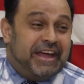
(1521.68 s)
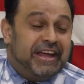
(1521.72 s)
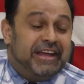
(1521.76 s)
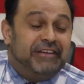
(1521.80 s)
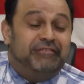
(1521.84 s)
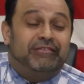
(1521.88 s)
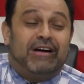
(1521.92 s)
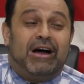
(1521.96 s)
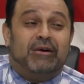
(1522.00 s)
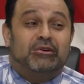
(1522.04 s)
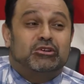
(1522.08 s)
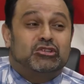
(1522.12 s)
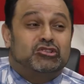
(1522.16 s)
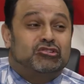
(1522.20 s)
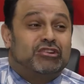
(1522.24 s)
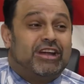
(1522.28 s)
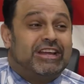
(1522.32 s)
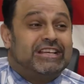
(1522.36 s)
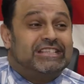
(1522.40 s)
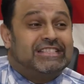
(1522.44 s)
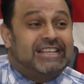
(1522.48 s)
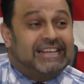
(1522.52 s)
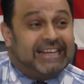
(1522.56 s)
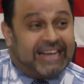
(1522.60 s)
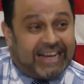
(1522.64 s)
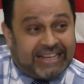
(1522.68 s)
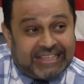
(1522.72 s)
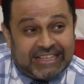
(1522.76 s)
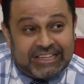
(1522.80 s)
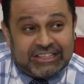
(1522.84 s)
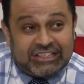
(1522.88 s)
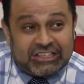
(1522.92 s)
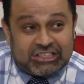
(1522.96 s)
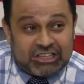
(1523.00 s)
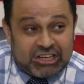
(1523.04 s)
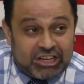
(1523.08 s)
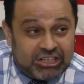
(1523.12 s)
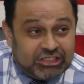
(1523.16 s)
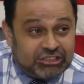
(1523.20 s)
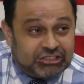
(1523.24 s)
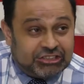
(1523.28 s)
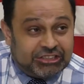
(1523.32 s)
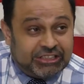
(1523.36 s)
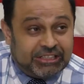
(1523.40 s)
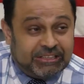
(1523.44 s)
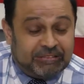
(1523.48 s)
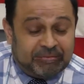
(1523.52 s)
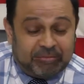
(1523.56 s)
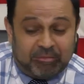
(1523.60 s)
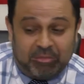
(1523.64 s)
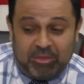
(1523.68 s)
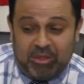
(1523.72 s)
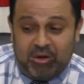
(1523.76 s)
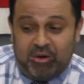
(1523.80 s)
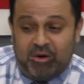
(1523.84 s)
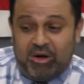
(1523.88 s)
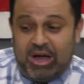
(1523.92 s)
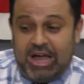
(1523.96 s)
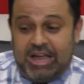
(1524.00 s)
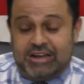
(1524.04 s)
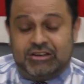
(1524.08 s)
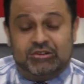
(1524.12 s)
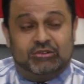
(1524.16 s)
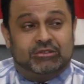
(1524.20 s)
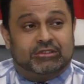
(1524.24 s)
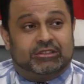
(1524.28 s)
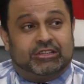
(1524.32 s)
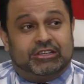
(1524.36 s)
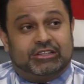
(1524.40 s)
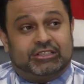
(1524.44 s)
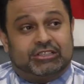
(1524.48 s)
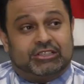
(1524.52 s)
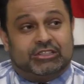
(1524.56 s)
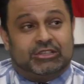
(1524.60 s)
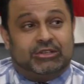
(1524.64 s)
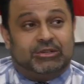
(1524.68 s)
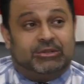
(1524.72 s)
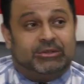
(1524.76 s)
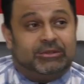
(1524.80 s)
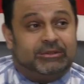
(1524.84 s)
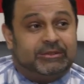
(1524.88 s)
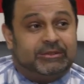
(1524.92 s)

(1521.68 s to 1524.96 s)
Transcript: if I was raised in any other country, no, I don't think so.